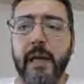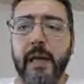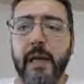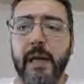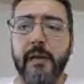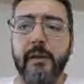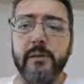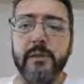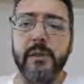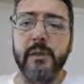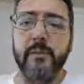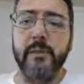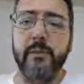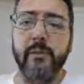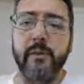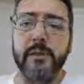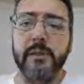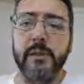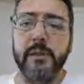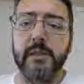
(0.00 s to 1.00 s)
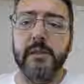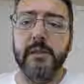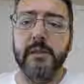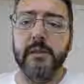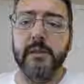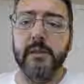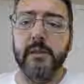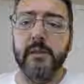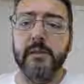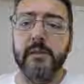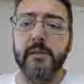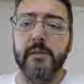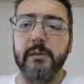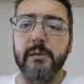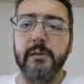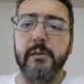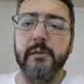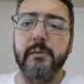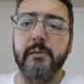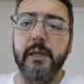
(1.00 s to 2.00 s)
I know some people are seeing this on
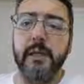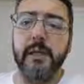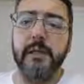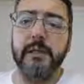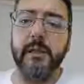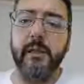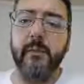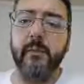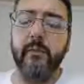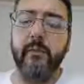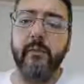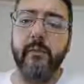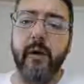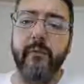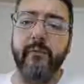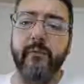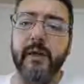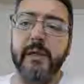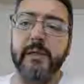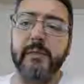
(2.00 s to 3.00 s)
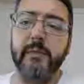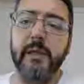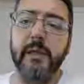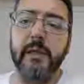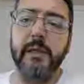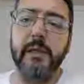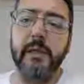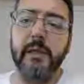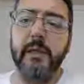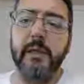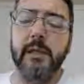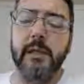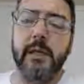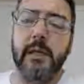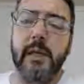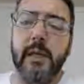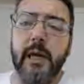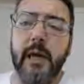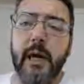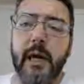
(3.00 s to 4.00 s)
YouTube, some on Facebook.
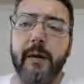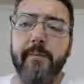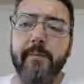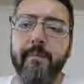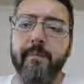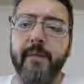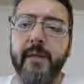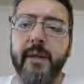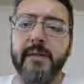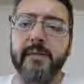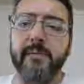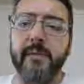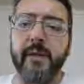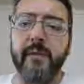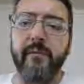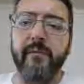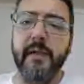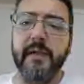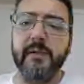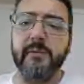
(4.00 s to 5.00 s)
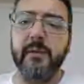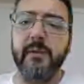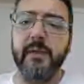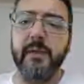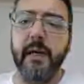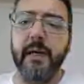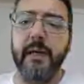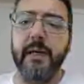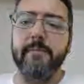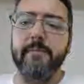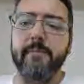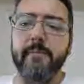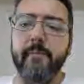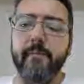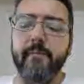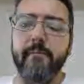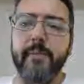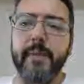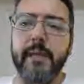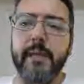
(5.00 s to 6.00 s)
Speaking of Facebook,
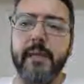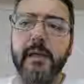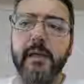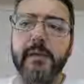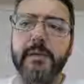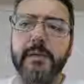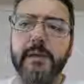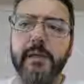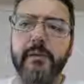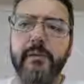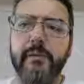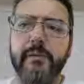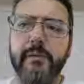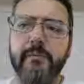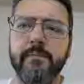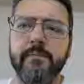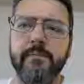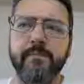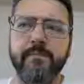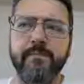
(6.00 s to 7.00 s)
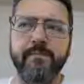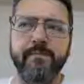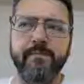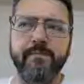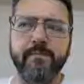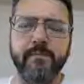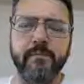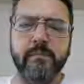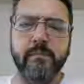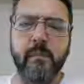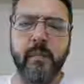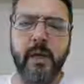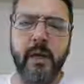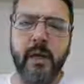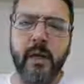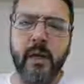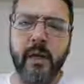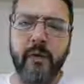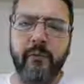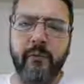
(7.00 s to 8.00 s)
because of
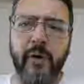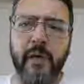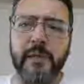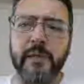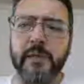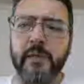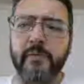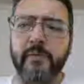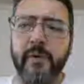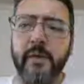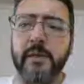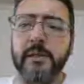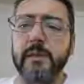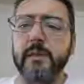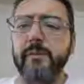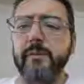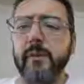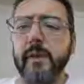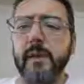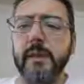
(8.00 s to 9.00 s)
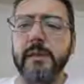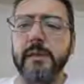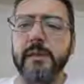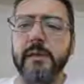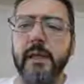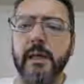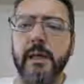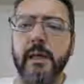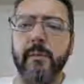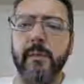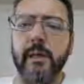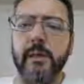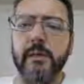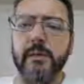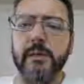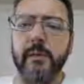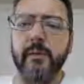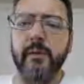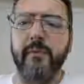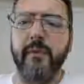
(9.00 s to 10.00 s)
friends of friends of friends, I know
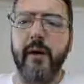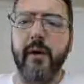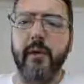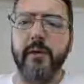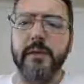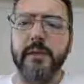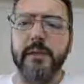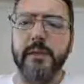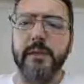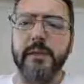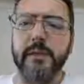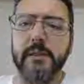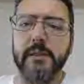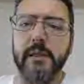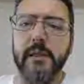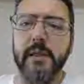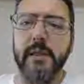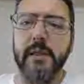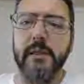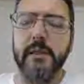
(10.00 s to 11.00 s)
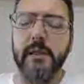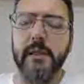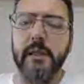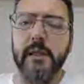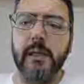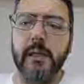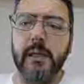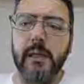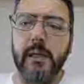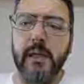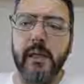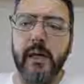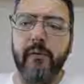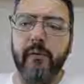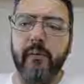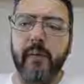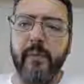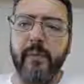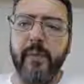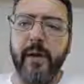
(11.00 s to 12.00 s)
some of the followers of this, of
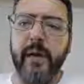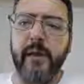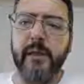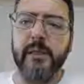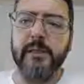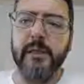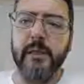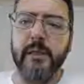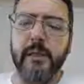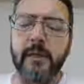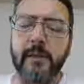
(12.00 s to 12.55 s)
my page,